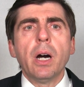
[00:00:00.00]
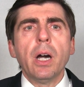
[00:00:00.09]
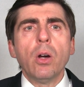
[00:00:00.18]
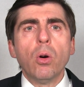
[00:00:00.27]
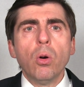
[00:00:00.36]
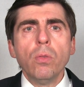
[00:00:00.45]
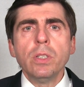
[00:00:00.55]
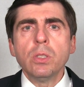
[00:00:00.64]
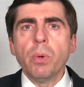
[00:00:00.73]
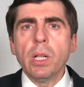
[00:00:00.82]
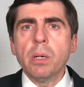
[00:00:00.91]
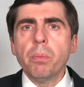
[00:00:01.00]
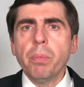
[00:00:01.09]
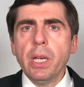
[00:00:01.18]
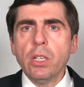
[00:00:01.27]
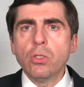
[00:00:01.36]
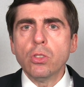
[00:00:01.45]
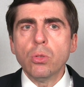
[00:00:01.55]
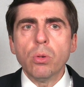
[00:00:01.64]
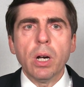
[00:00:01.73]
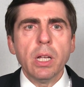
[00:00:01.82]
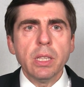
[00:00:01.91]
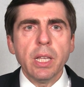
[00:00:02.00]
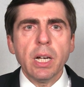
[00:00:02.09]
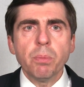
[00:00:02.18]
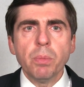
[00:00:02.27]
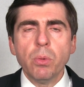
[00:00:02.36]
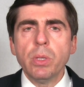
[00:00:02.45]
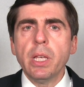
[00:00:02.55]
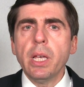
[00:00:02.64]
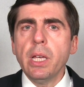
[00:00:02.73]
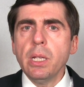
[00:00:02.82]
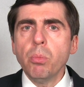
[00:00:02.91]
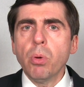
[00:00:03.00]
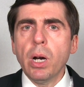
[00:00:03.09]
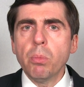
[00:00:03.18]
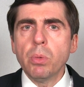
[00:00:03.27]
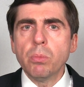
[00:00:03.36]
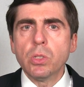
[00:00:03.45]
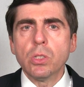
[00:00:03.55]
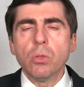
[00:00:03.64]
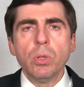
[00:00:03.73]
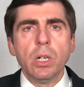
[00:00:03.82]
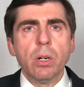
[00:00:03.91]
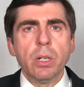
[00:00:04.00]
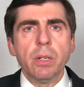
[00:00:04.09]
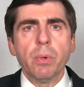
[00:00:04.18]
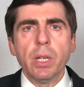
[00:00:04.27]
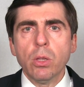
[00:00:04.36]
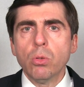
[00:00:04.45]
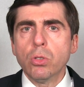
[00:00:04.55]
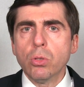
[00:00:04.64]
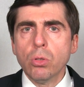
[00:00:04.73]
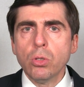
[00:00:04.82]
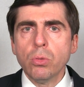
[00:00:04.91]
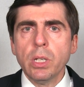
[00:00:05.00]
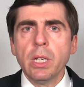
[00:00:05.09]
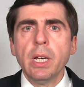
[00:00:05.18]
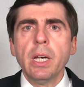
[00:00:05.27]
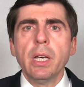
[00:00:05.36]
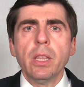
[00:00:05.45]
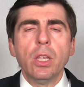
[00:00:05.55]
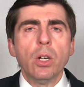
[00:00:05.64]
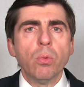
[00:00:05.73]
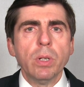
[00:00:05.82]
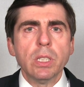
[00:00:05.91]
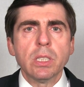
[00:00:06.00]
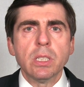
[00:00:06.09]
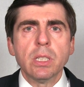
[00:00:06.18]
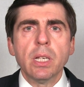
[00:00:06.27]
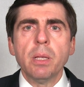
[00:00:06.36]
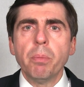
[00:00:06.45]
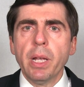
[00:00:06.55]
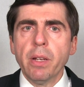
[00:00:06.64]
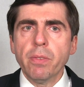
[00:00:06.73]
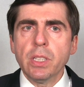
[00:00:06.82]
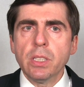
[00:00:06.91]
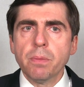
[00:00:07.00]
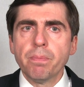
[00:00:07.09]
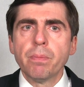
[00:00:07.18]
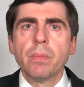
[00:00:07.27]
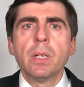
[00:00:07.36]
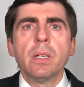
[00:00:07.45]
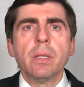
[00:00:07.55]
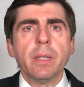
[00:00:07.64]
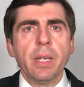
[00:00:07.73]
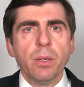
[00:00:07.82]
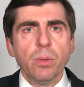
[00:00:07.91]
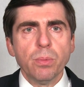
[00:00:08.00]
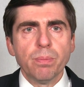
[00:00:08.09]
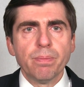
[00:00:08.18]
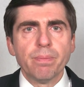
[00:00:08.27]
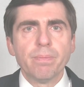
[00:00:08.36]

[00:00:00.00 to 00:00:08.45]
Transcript: I always welcome patients to contact me with any problems regarding weight loss surgery, their risks and benefits. Thank you.